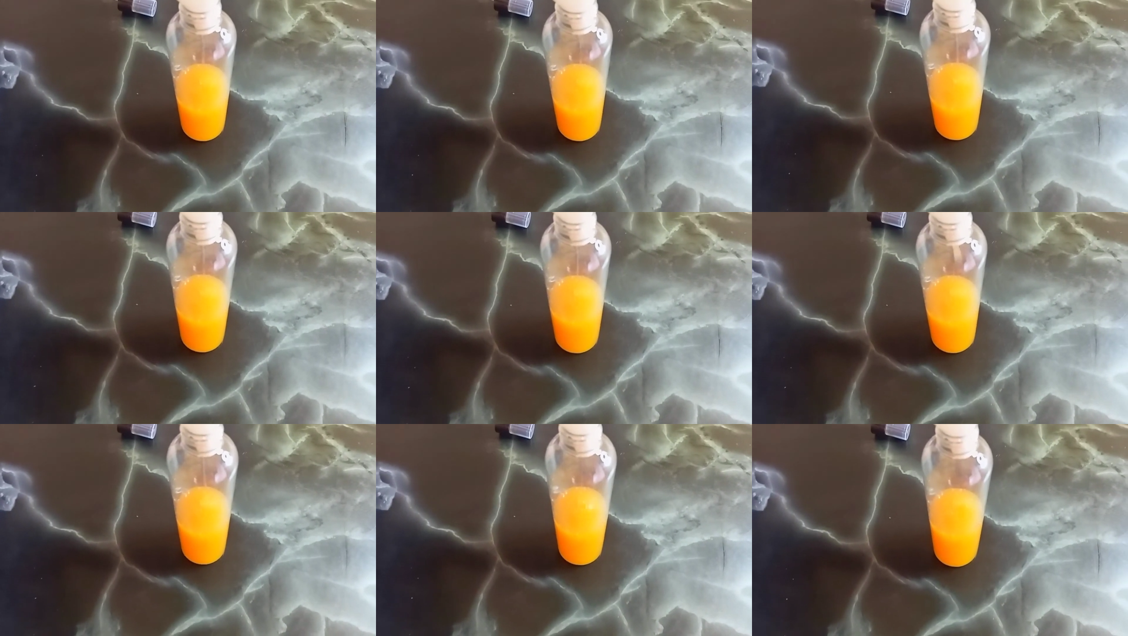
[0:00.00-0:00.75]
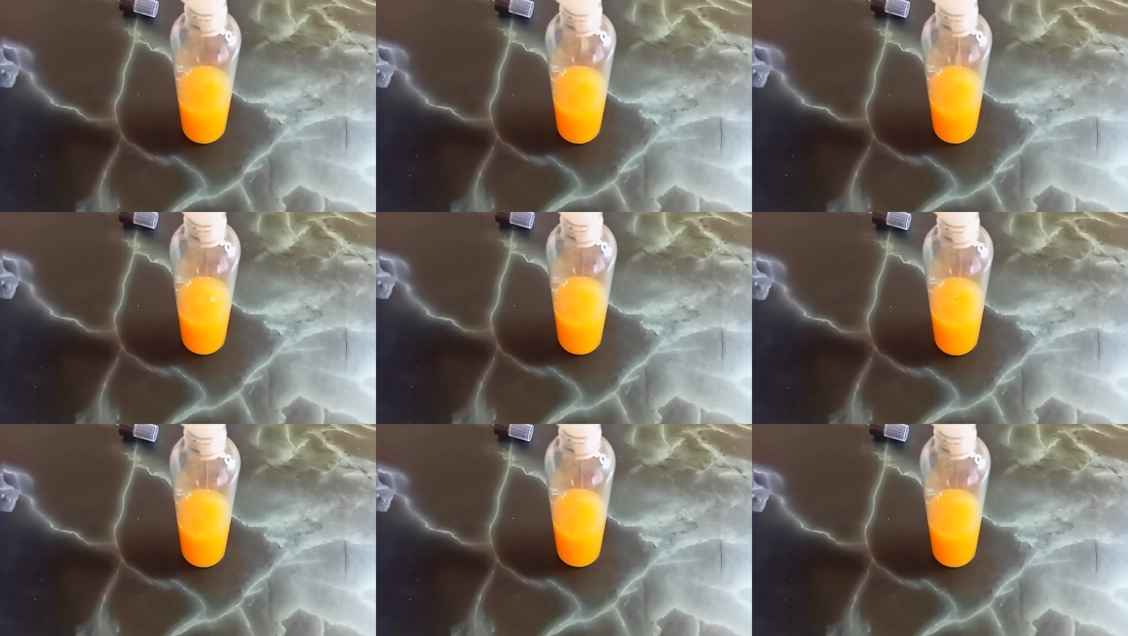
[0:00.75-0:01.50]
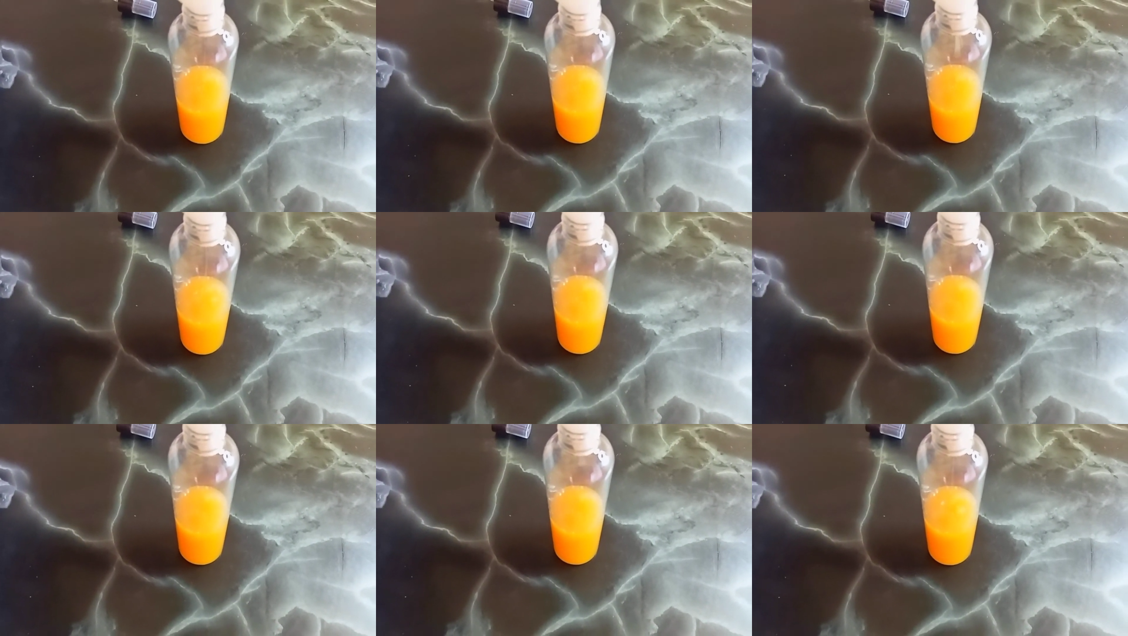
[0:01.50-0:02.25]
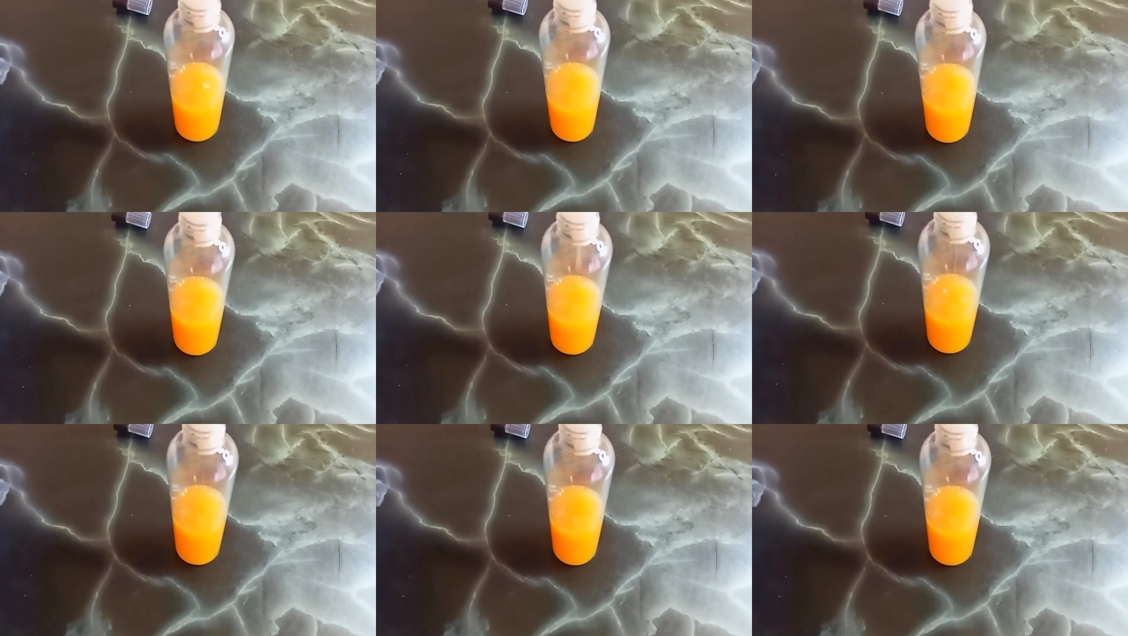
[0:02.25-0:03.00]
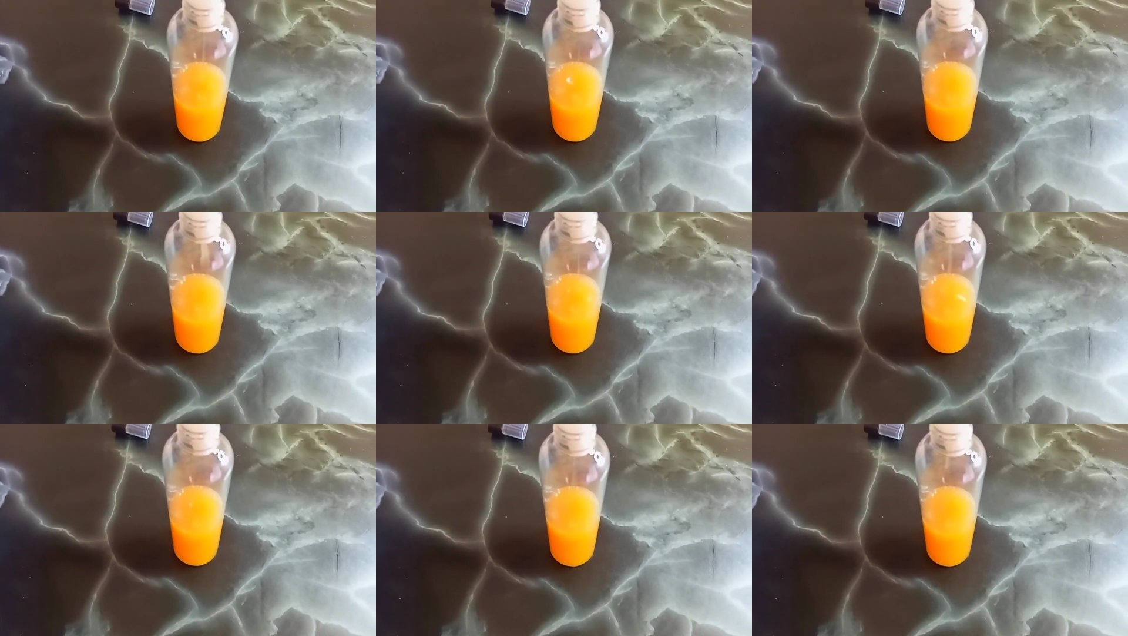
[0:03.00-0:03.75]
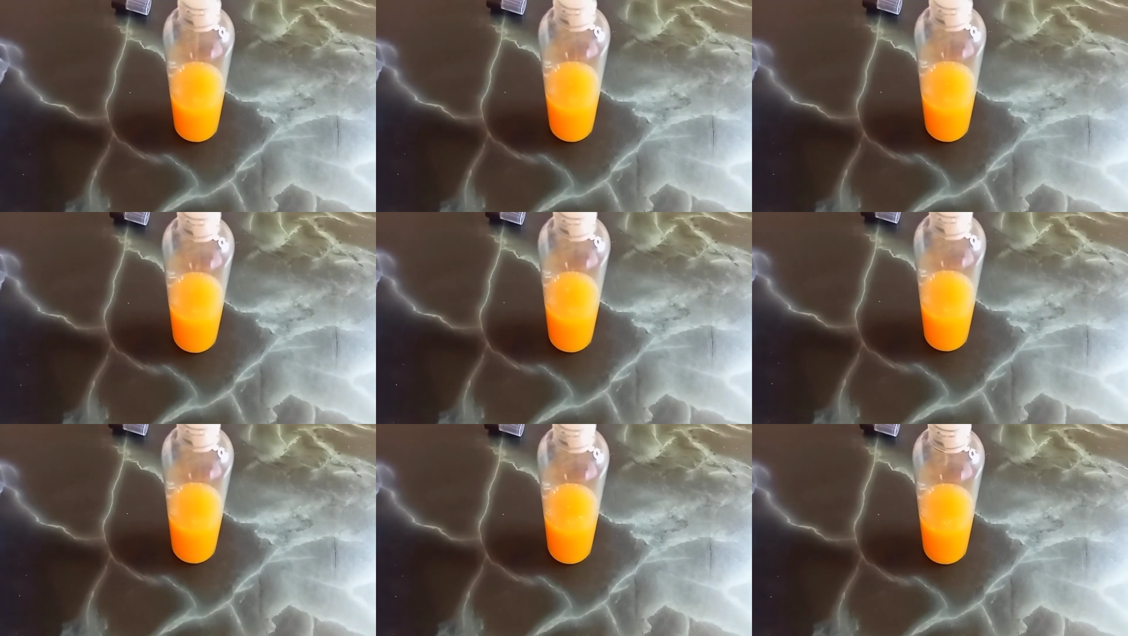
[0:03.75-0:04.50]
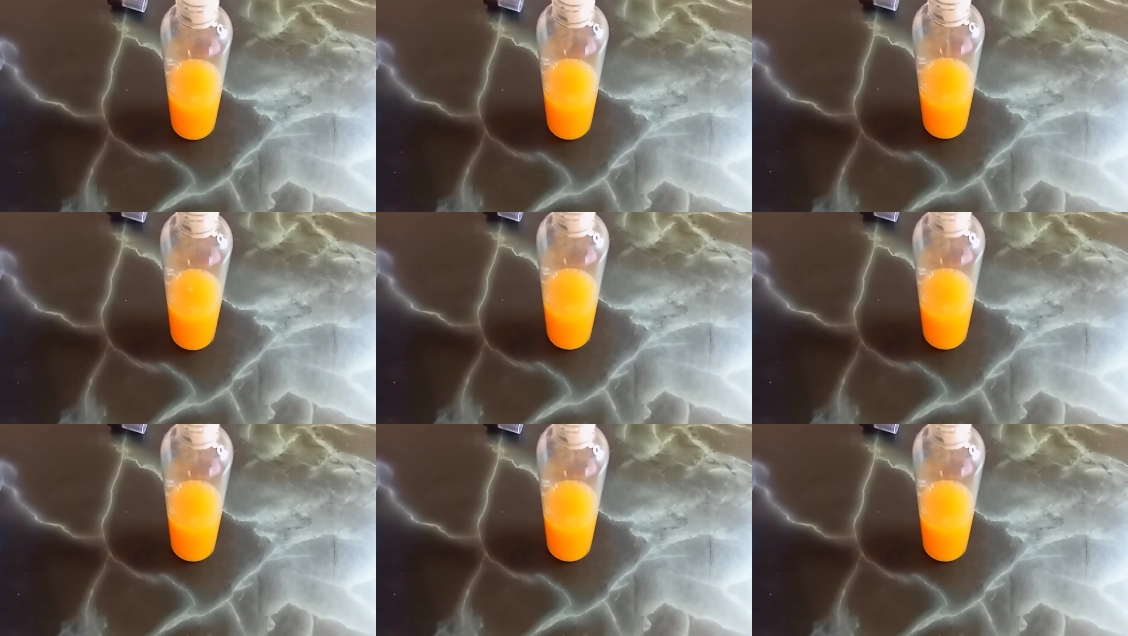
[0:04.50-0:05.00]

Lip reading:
No face is visible, so there are no lips to read.